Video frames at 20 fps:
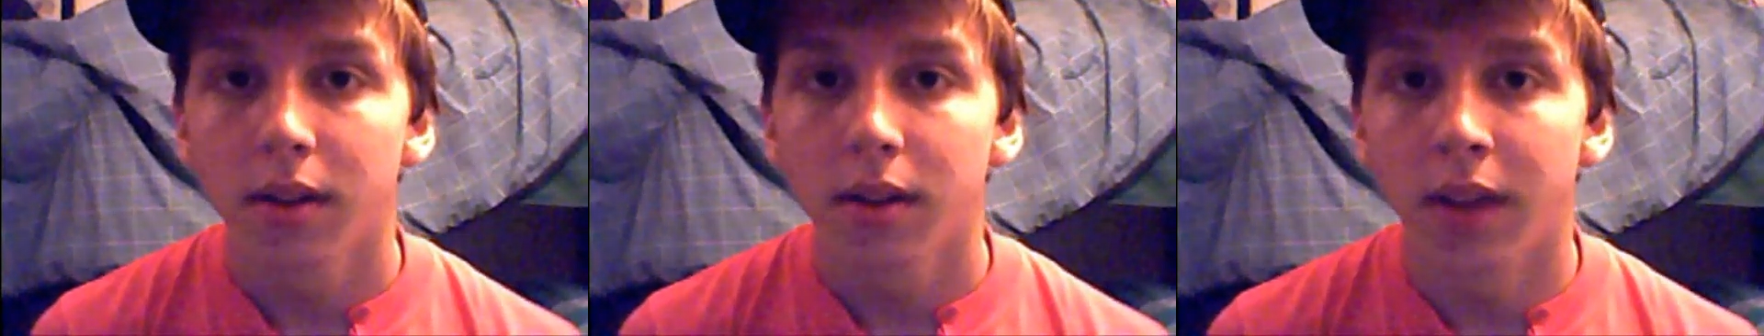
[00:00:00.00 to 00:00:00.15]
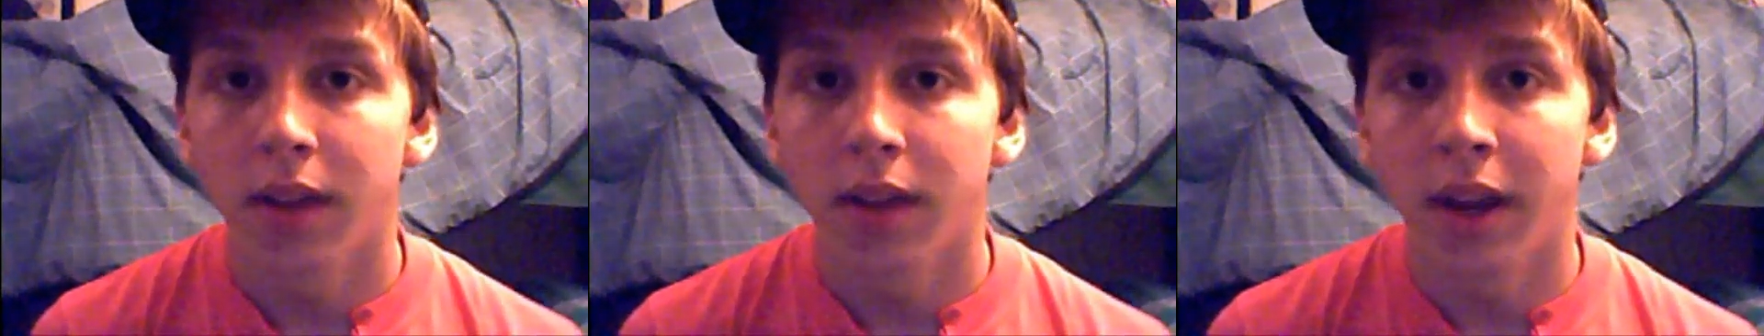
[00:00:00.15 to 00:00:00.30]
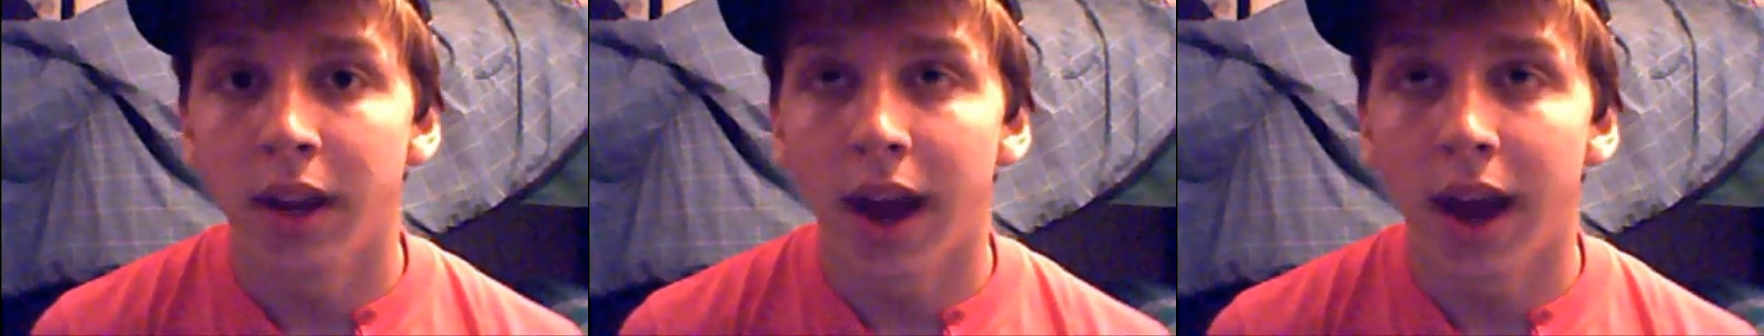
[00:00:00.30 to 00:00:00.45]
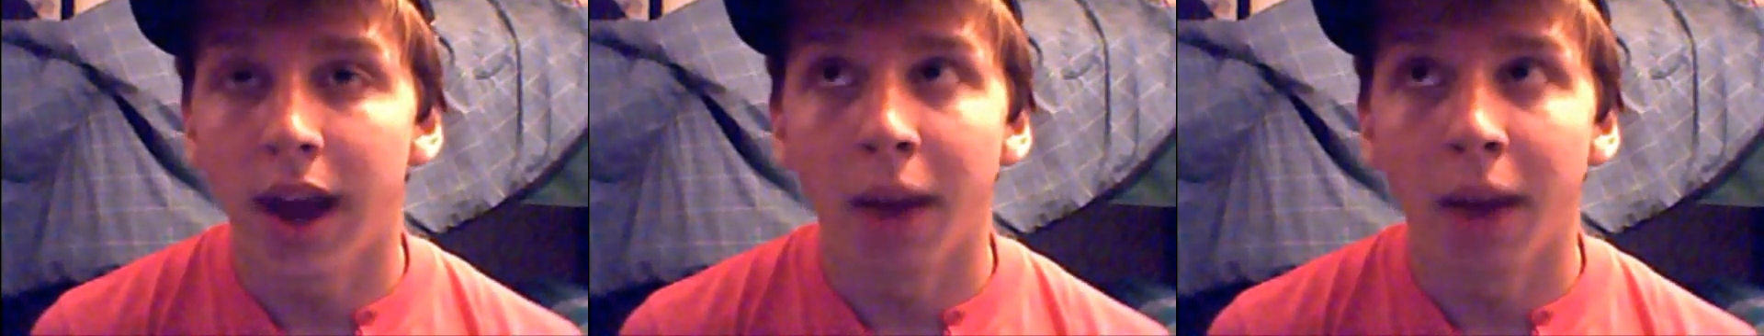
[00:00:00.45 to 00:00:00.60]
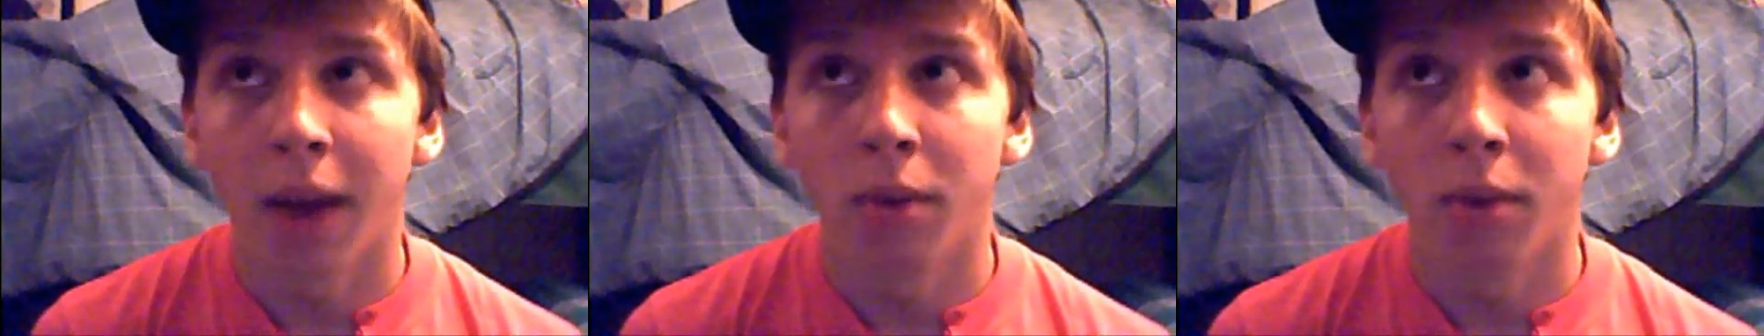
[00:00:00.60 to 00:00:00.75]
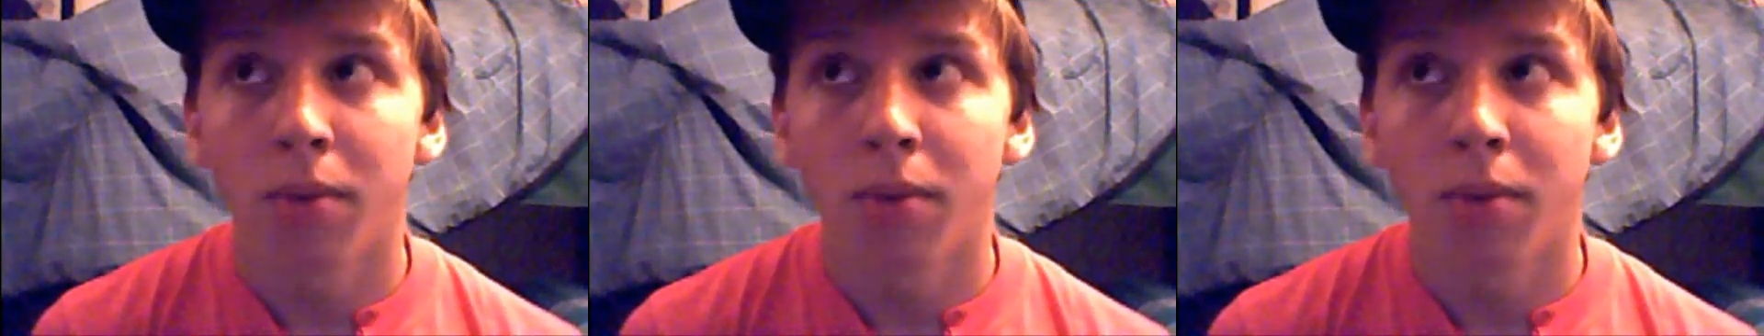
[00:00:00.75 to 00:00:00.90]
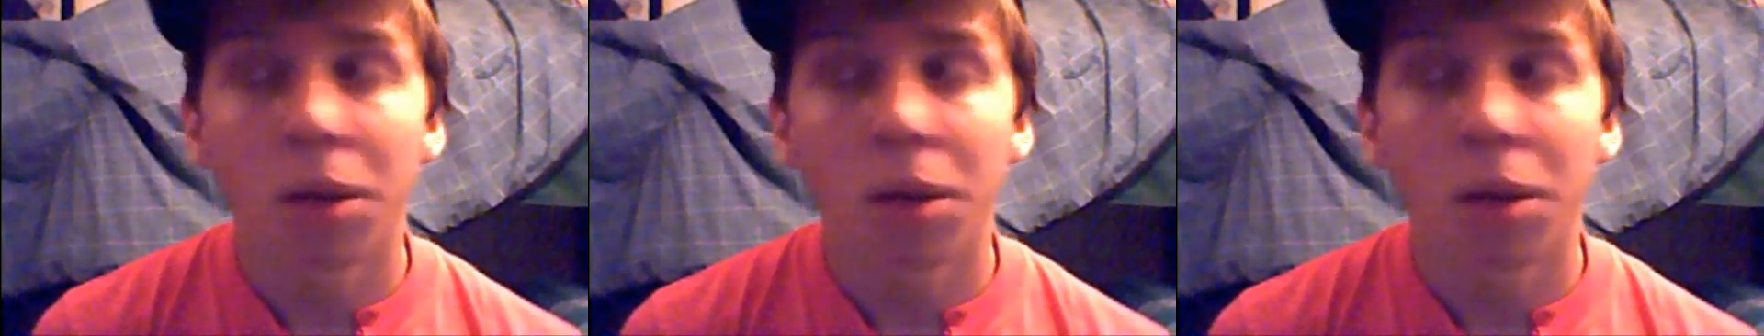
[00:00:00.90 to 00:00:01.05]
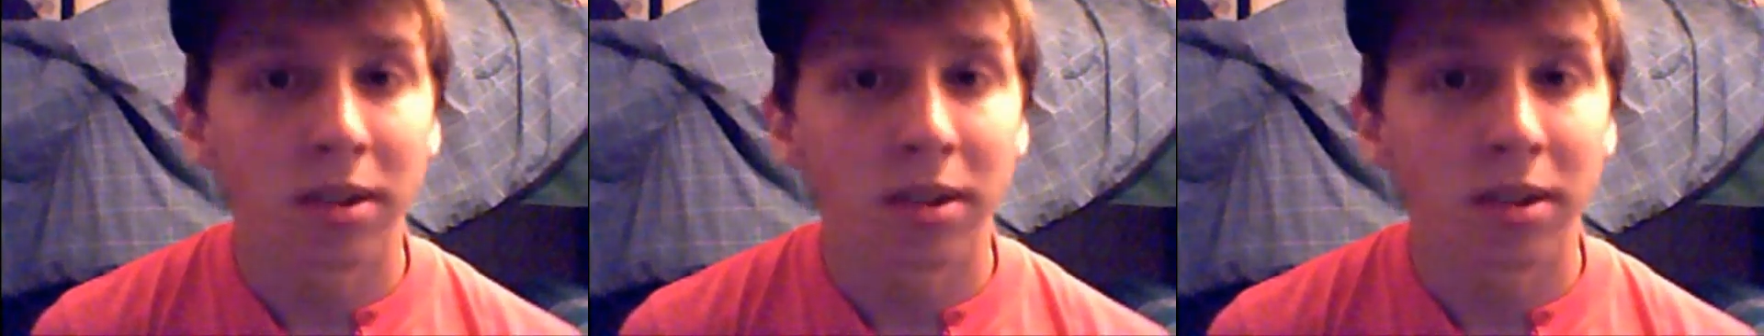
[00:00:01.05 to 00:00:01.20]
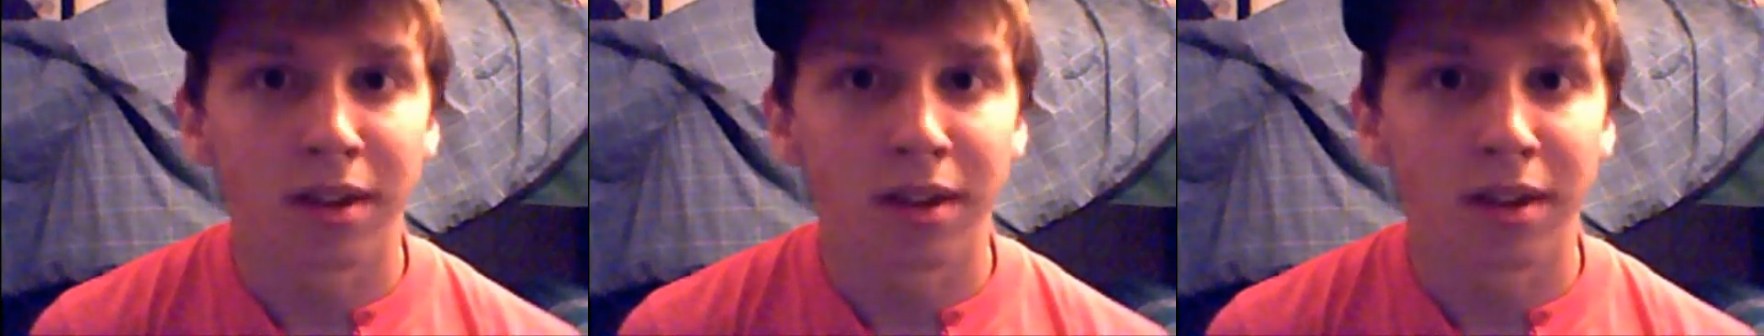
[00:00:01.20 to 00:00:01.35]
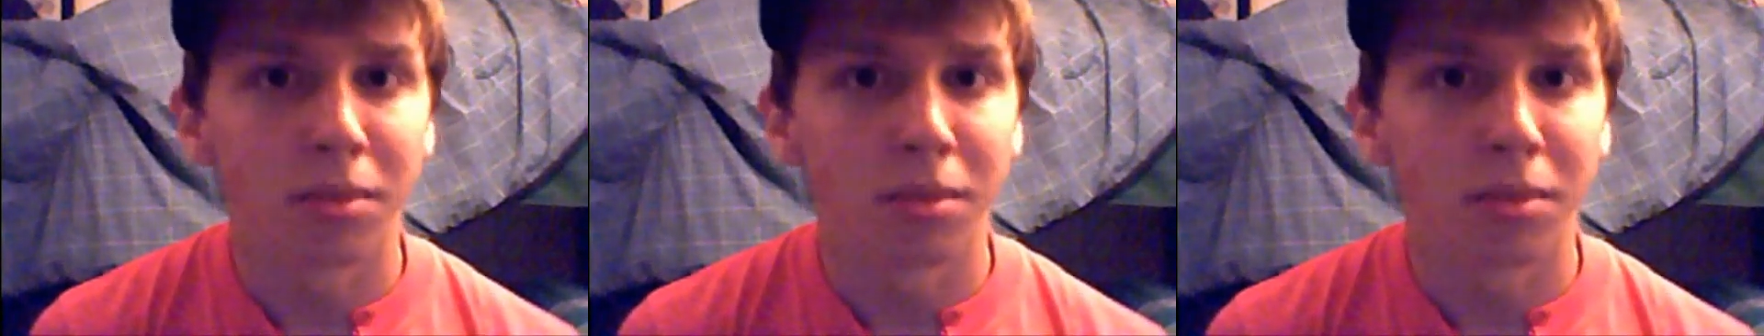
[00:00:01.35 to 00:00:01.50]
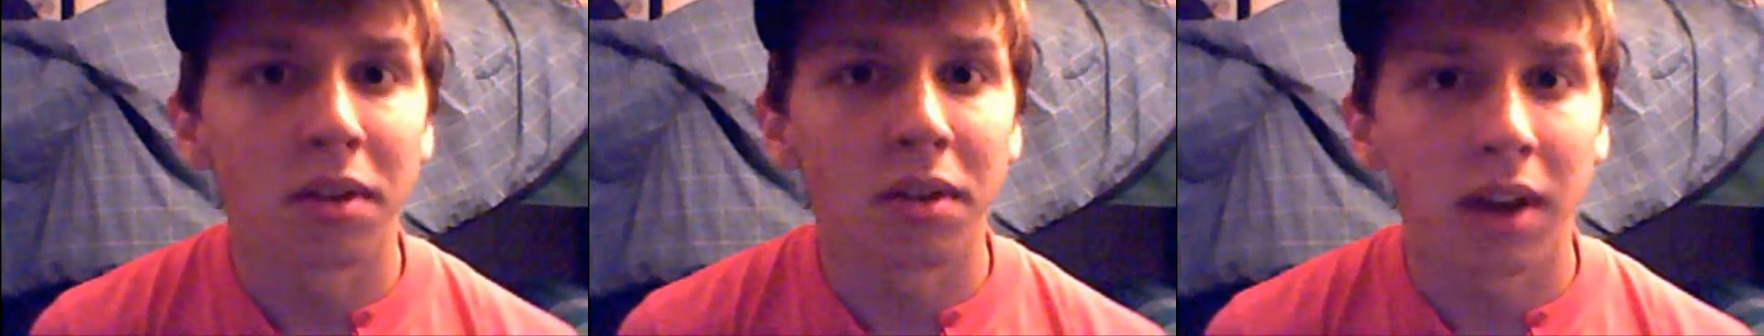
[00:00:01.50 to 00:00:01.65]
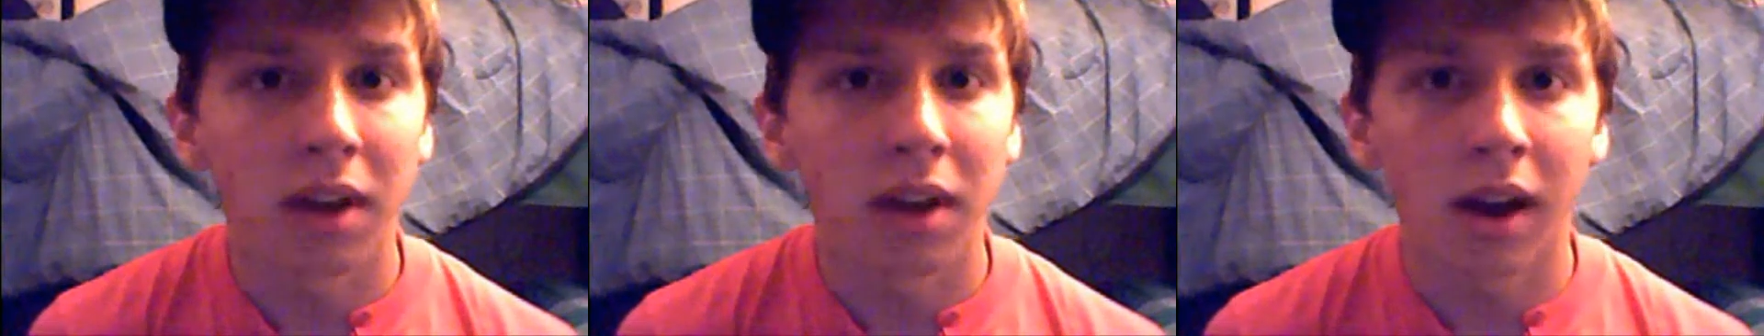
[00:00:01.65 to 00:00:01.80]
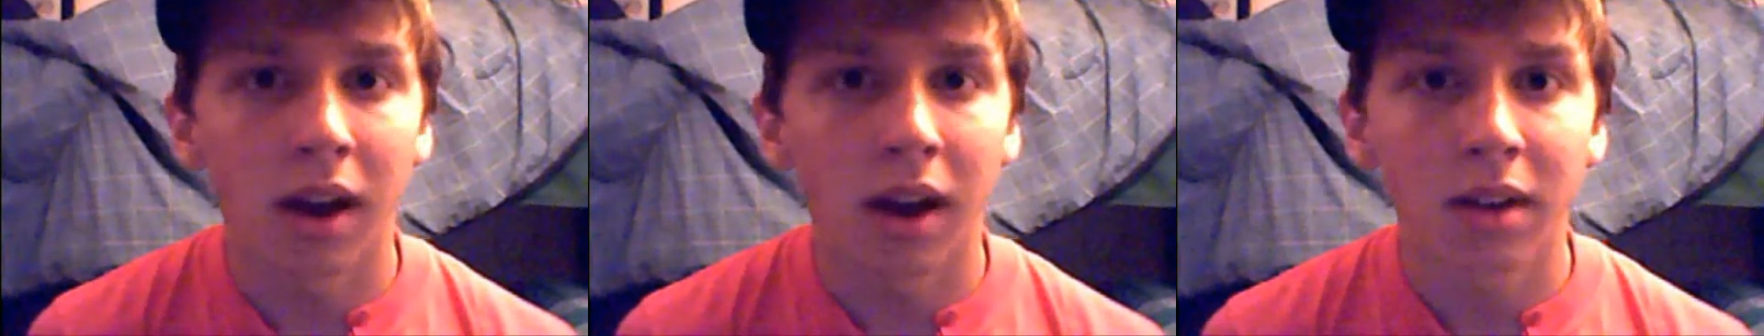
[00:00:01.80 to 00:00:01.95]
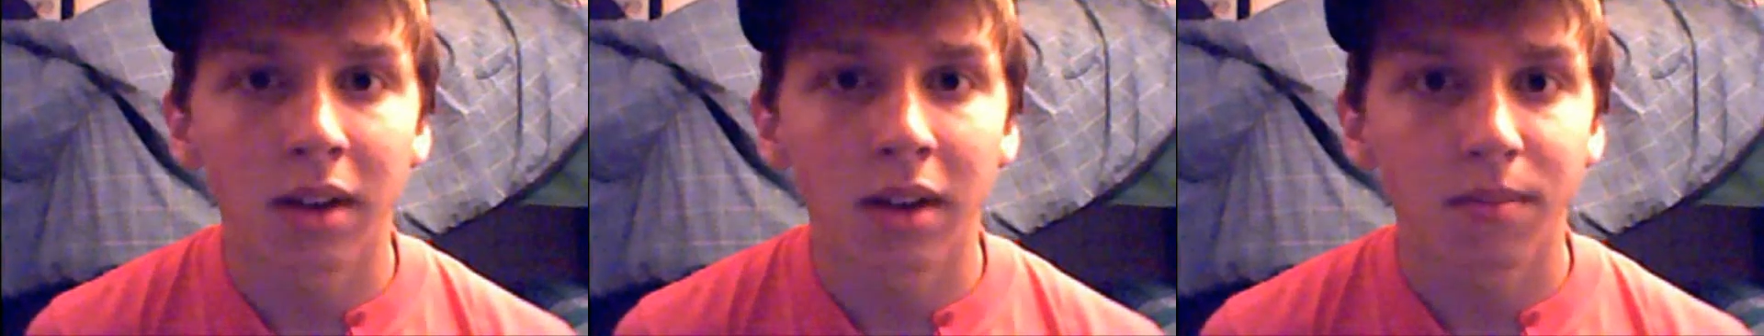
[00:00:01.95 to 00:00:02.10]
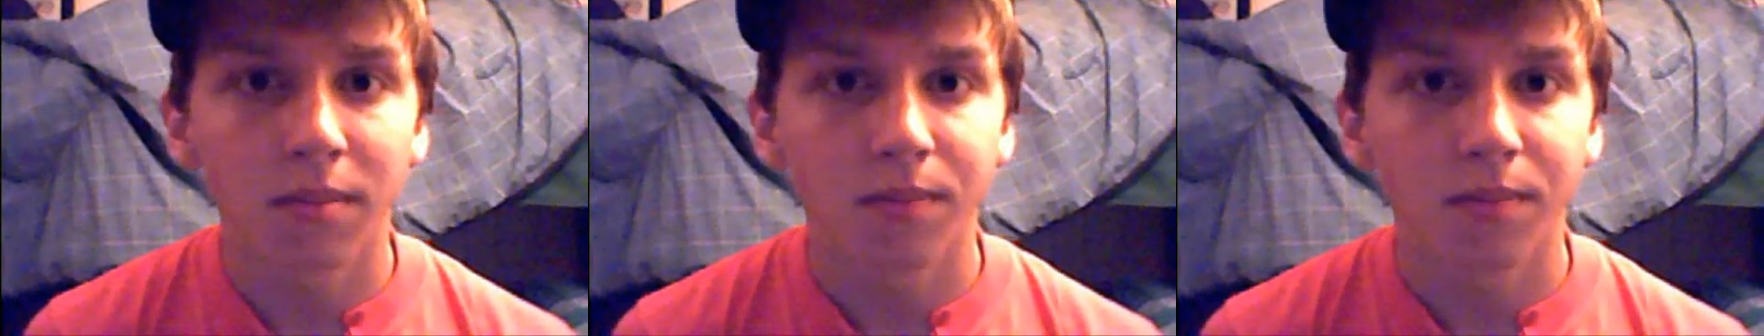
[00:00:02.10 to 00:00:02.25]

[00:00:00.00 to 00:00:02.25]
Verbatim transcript: then I would probably stop believing in God